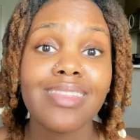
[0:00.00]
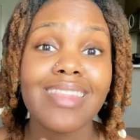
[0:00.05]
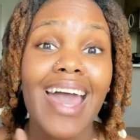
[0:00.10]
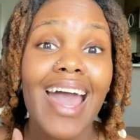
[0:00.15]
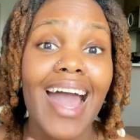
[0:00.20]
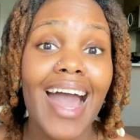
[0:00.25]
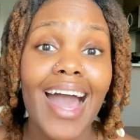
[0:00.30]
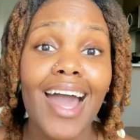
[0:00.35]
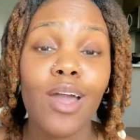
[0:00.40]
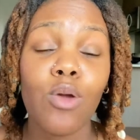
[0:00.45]

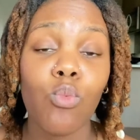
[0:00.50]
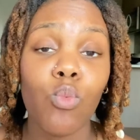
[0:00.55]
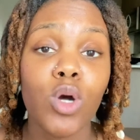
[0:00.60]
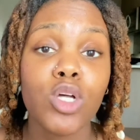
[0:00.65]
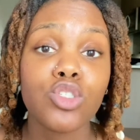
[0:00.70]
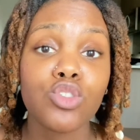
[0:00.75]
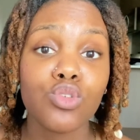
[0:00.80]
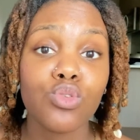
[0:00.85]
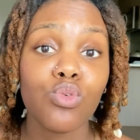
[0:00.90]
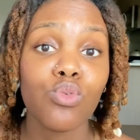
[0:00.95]
that I
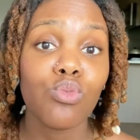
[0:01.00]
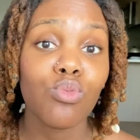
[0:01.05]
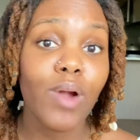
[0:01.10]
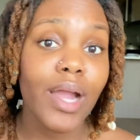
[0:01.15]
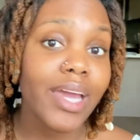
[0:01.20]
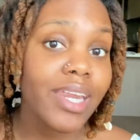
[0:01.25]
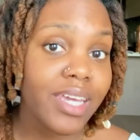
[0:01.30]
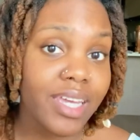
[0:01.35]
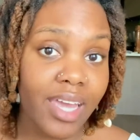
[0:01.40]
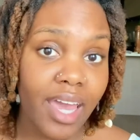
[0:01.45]
want to
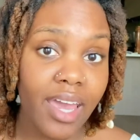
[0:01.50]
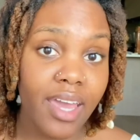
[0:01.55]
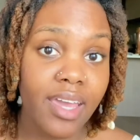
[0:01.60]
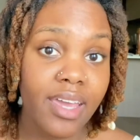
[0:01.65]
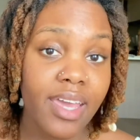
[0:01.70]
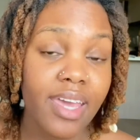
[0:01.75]
radiate,